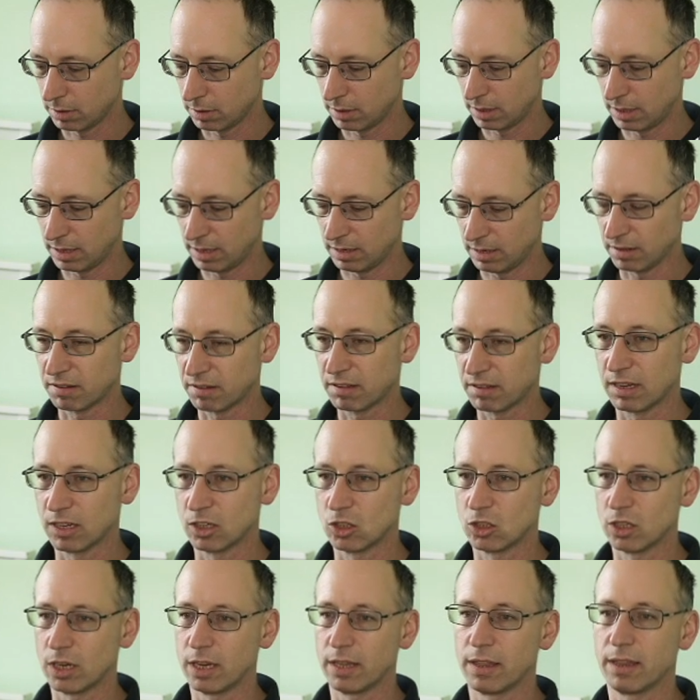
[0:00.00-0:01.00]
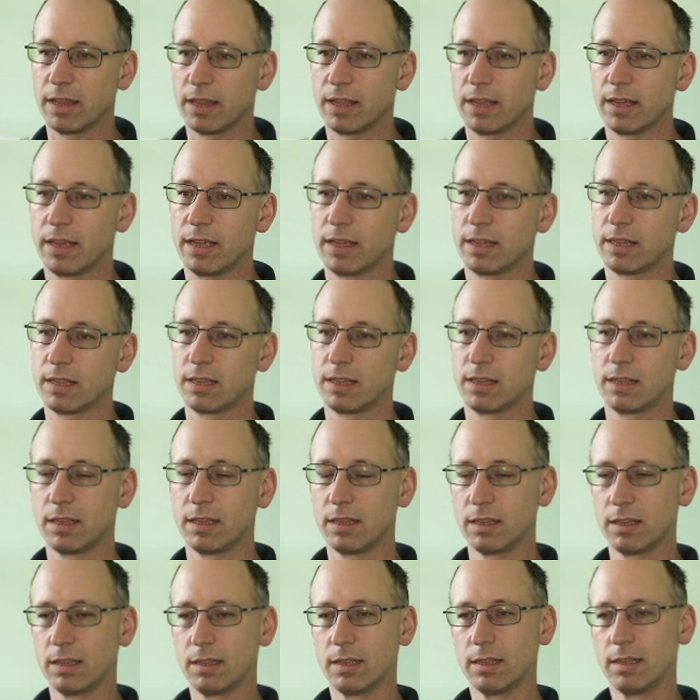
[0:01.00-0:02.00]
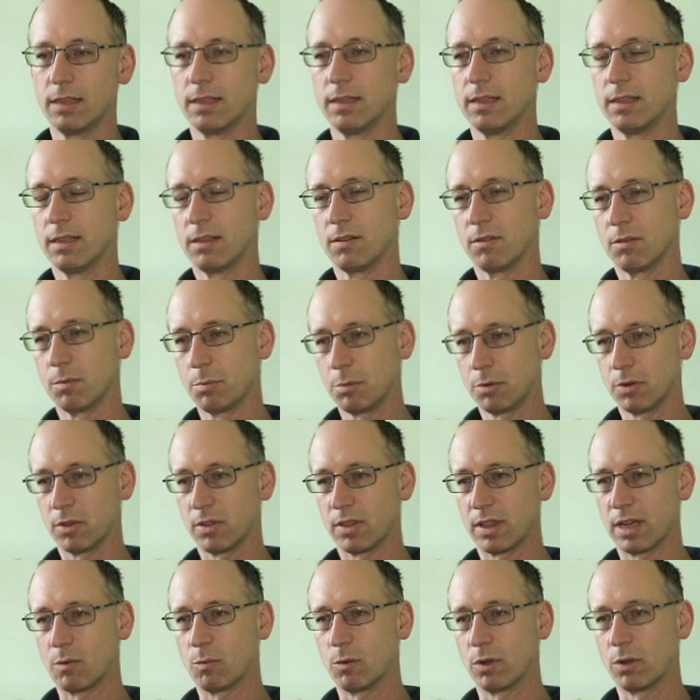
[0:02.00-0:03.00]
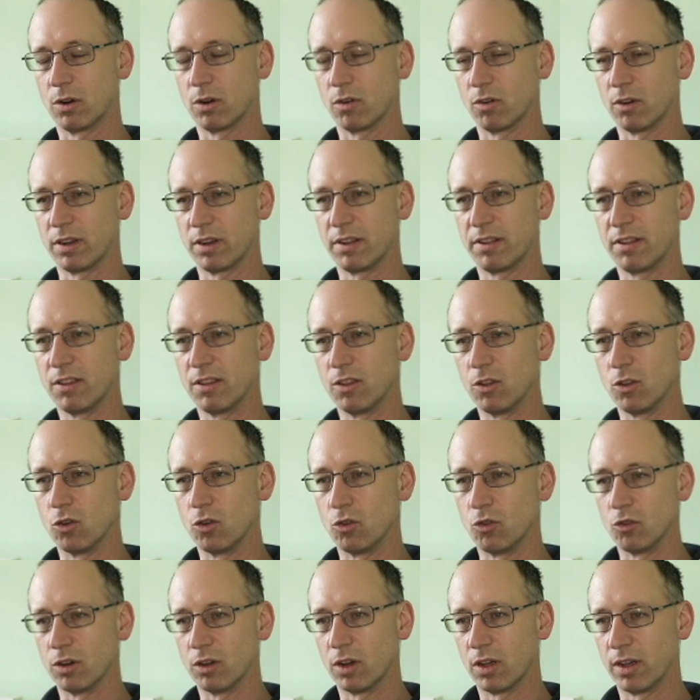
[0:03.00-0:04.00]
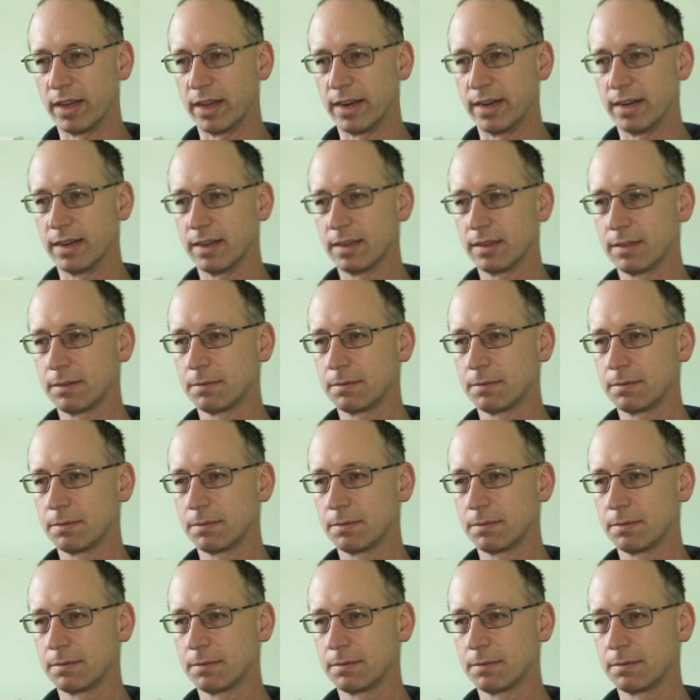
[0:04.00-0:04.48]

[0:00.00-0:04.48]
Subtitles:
need the /n there to put that one on a new line.